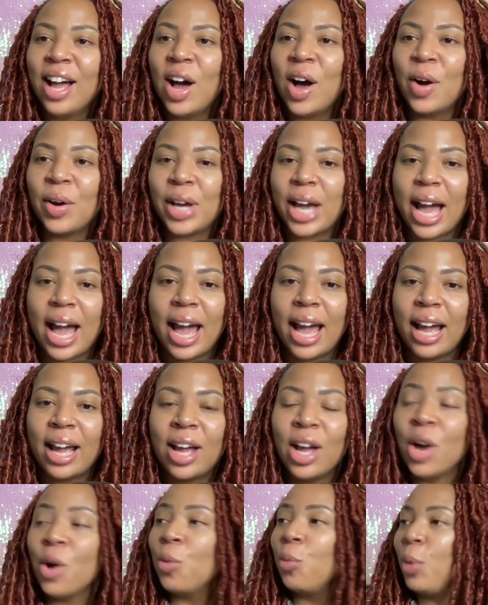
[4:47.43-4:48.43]
Okay?
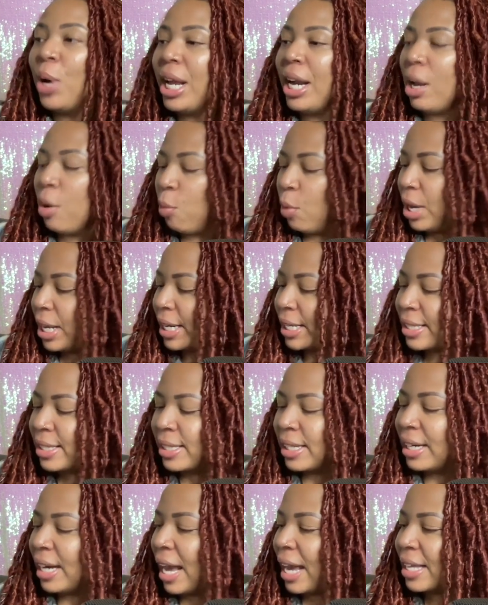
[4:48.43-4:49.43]
What is
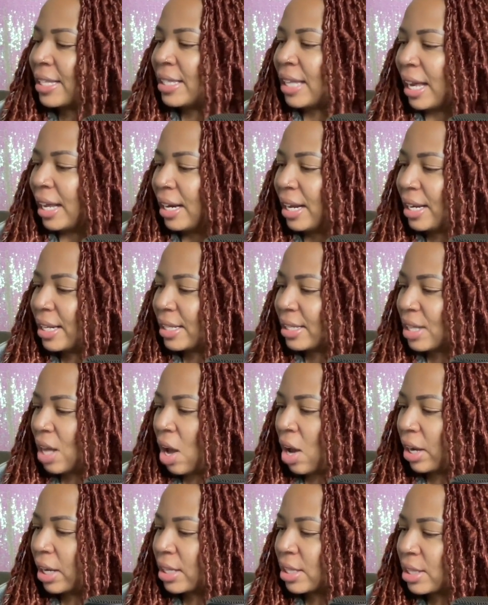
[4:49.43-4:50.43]
today's date? It is
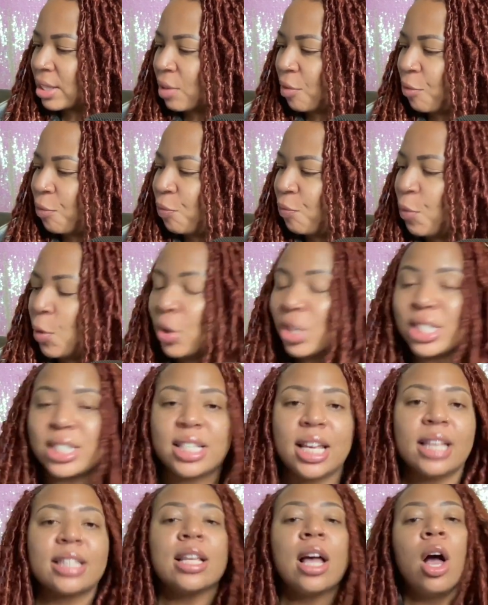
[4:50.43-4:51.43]
August the
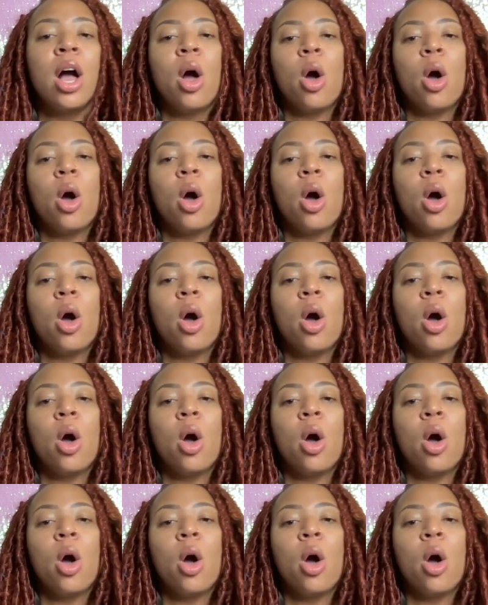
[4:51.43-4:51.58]
6th.